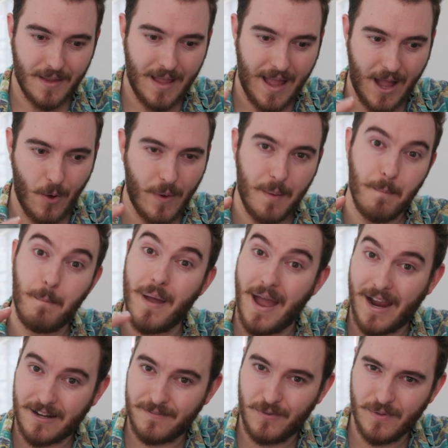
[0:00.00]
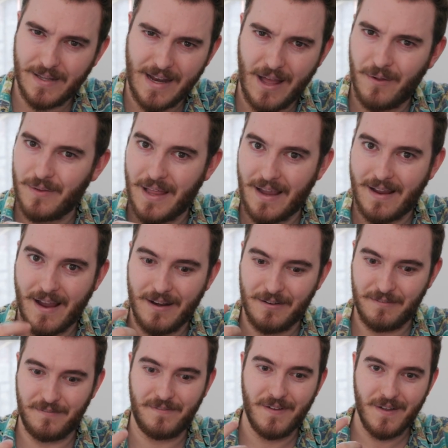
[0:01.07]
how impactful and how like
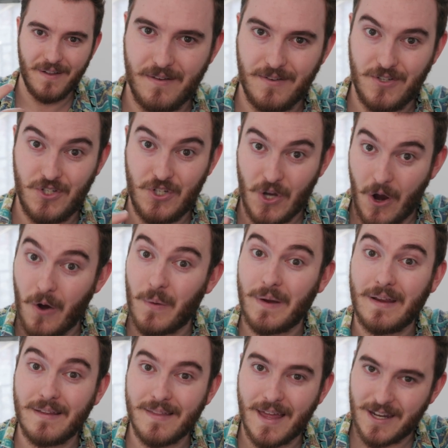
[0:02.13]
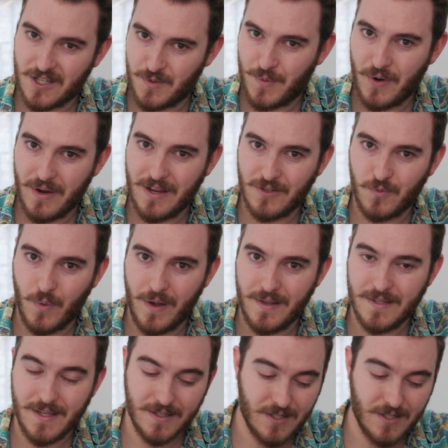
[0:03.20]
kind of jarring that experience was.